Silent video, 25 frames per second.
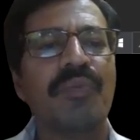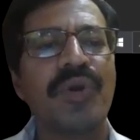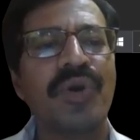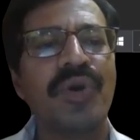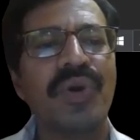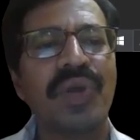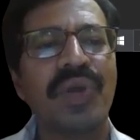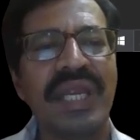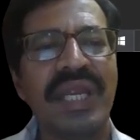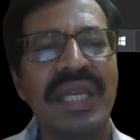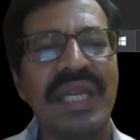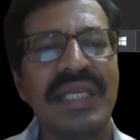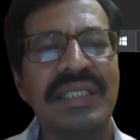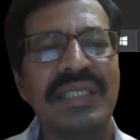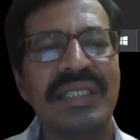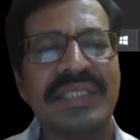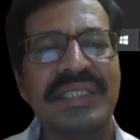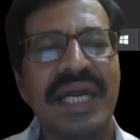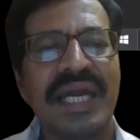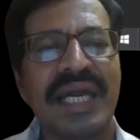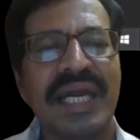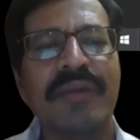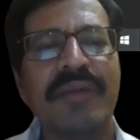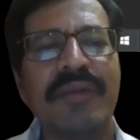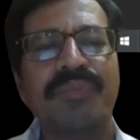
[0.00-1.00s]
Purines
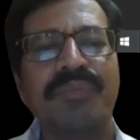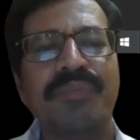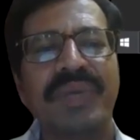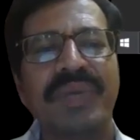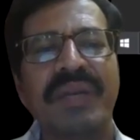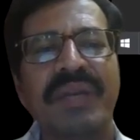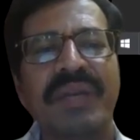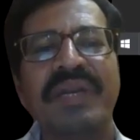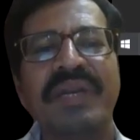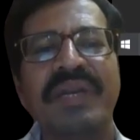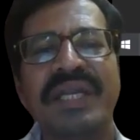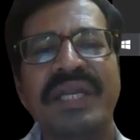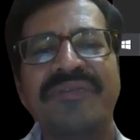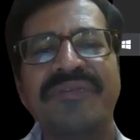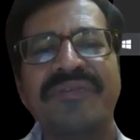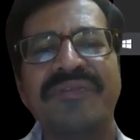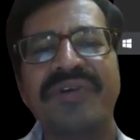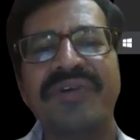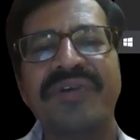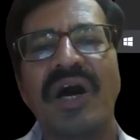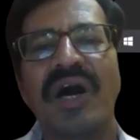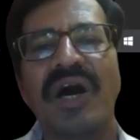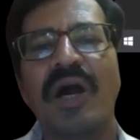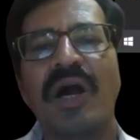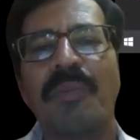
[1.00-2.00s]
and pyrimidines
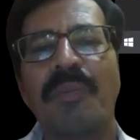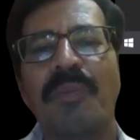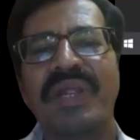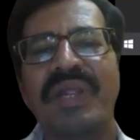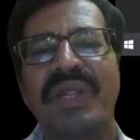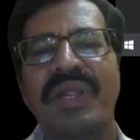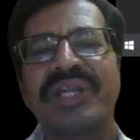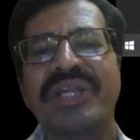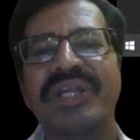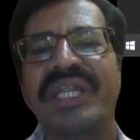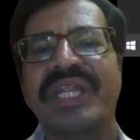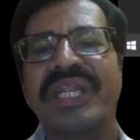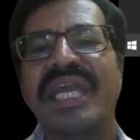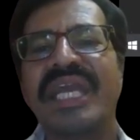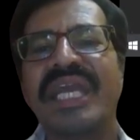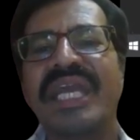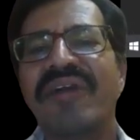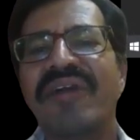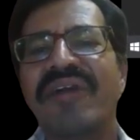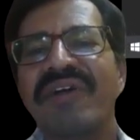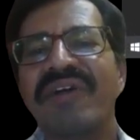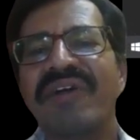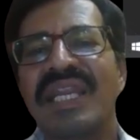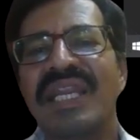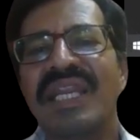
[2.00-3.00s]
are present
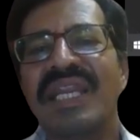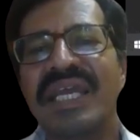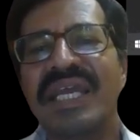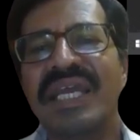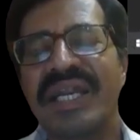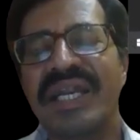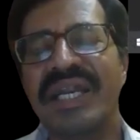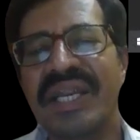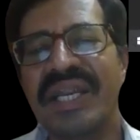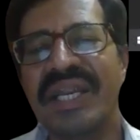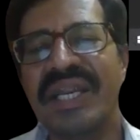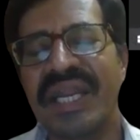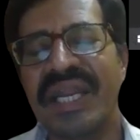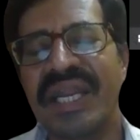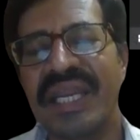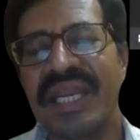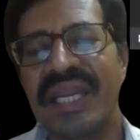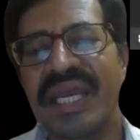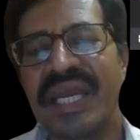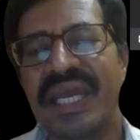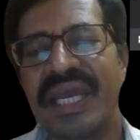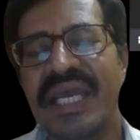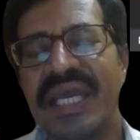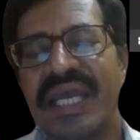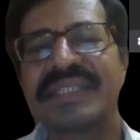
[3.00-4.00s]
equally in
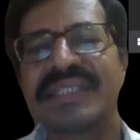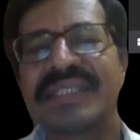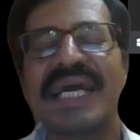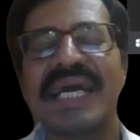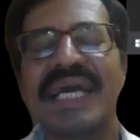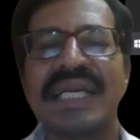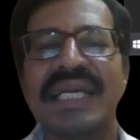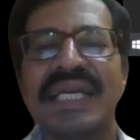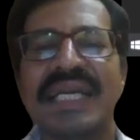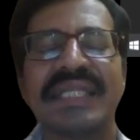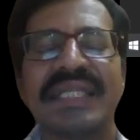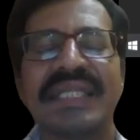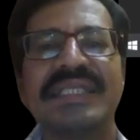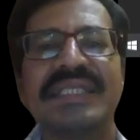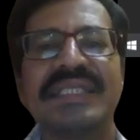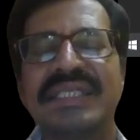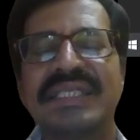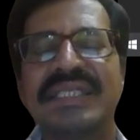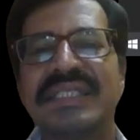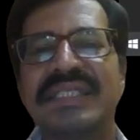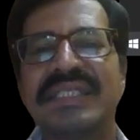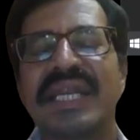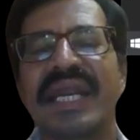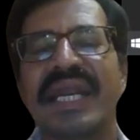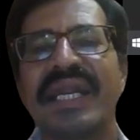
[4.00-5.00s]
DNA. Exactly. This
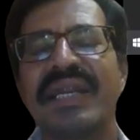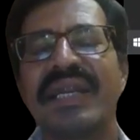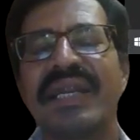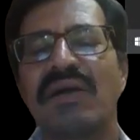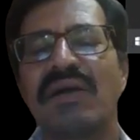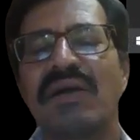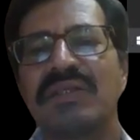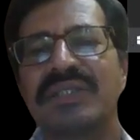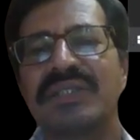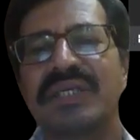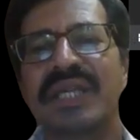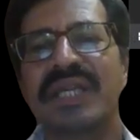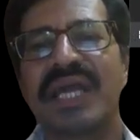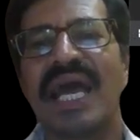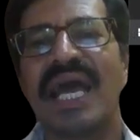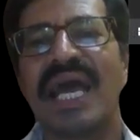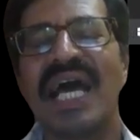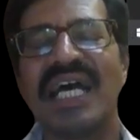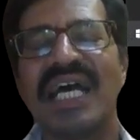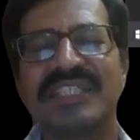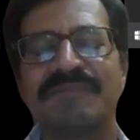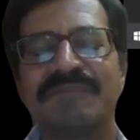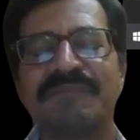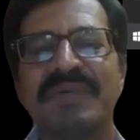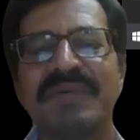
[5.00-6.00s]
is the right answer.
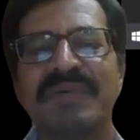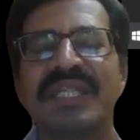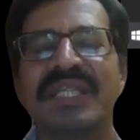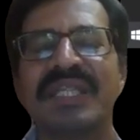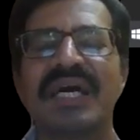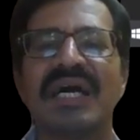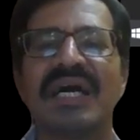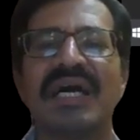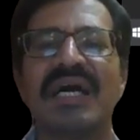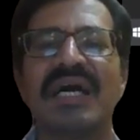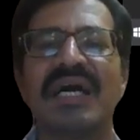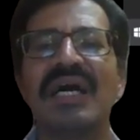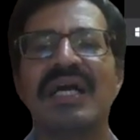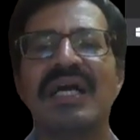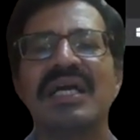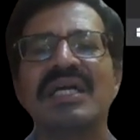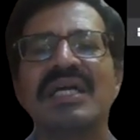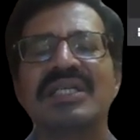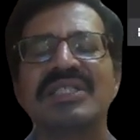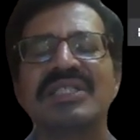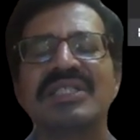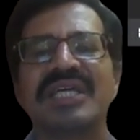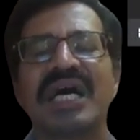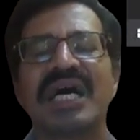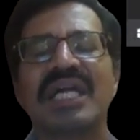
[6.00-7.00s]
As per the
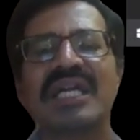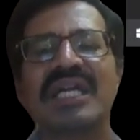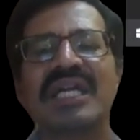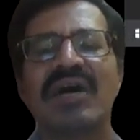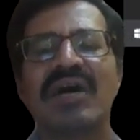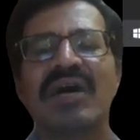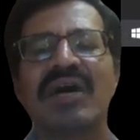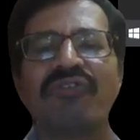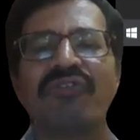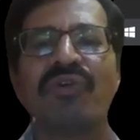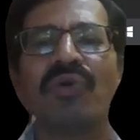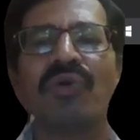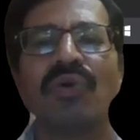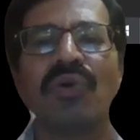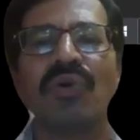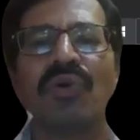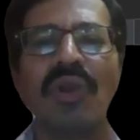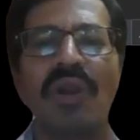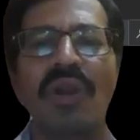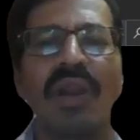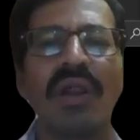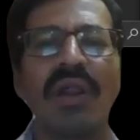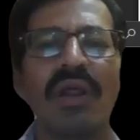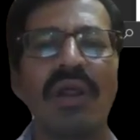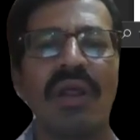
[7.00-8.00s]
Chargaff
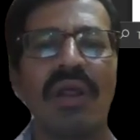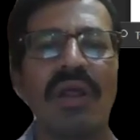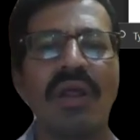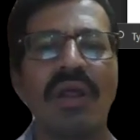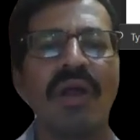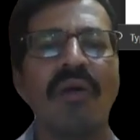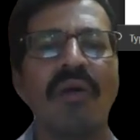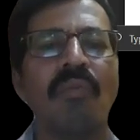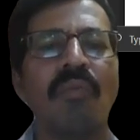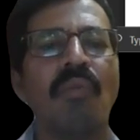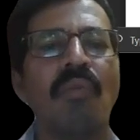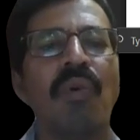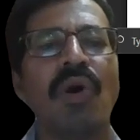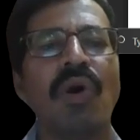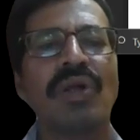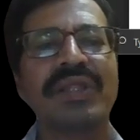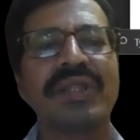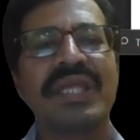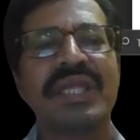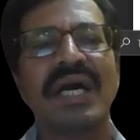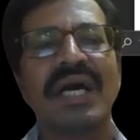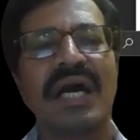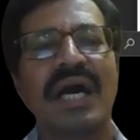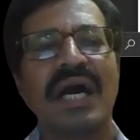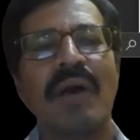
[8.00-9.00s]
rule,
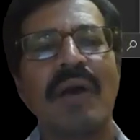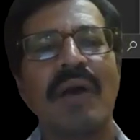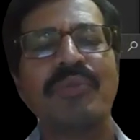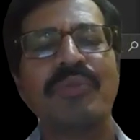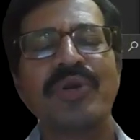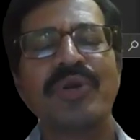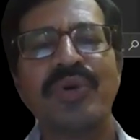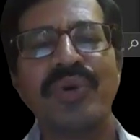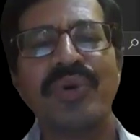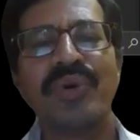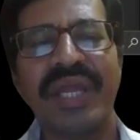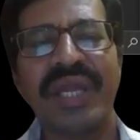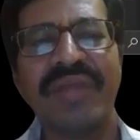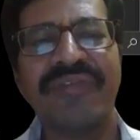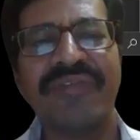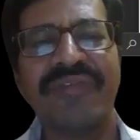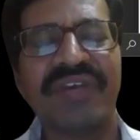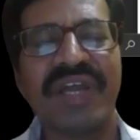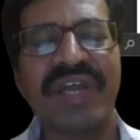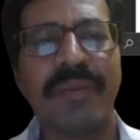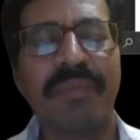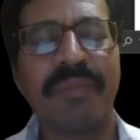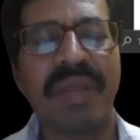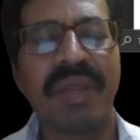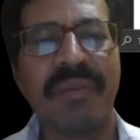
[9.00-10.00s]
both the purines
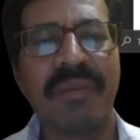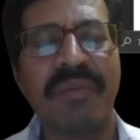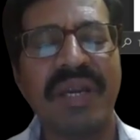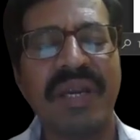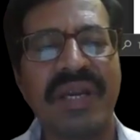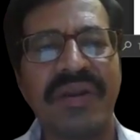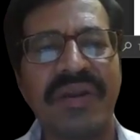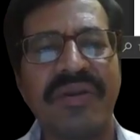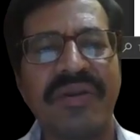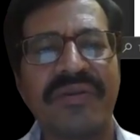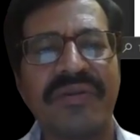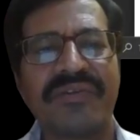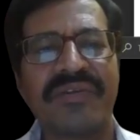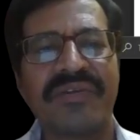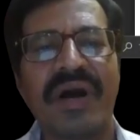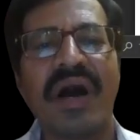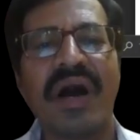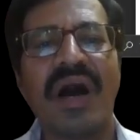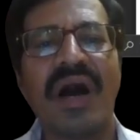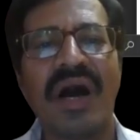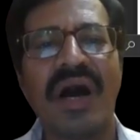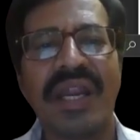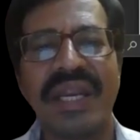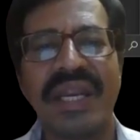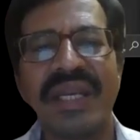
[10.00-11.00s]
and pyrimids
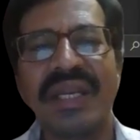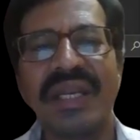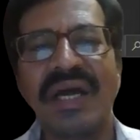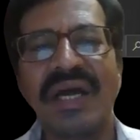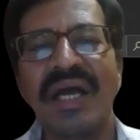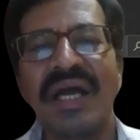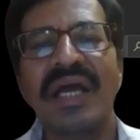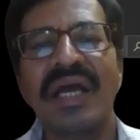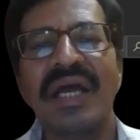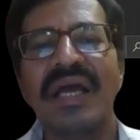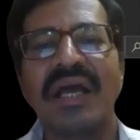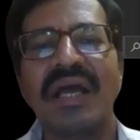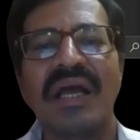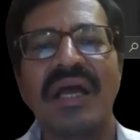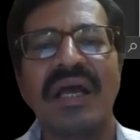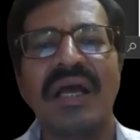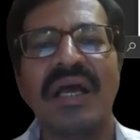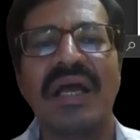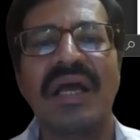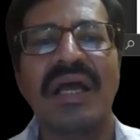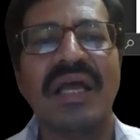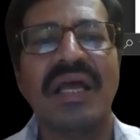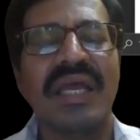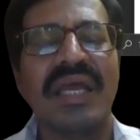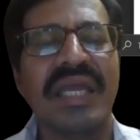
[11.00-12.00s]
are in
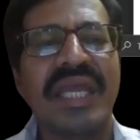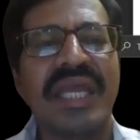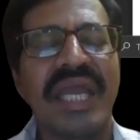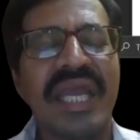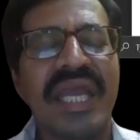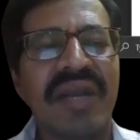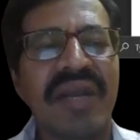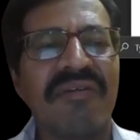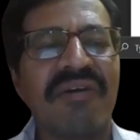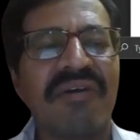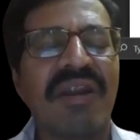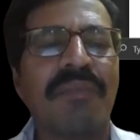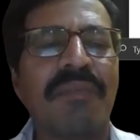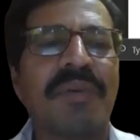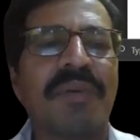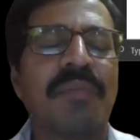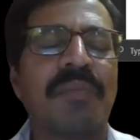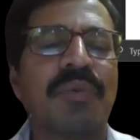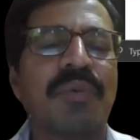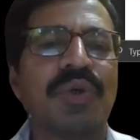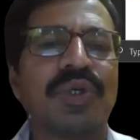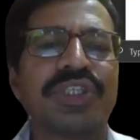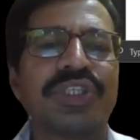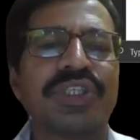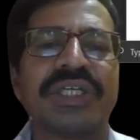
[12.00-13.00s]
equal
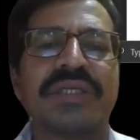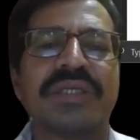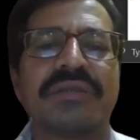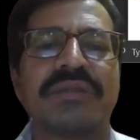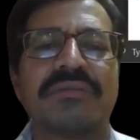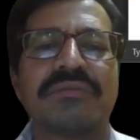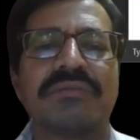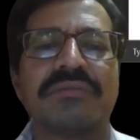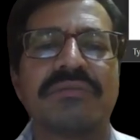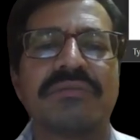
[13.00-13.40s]
proportion.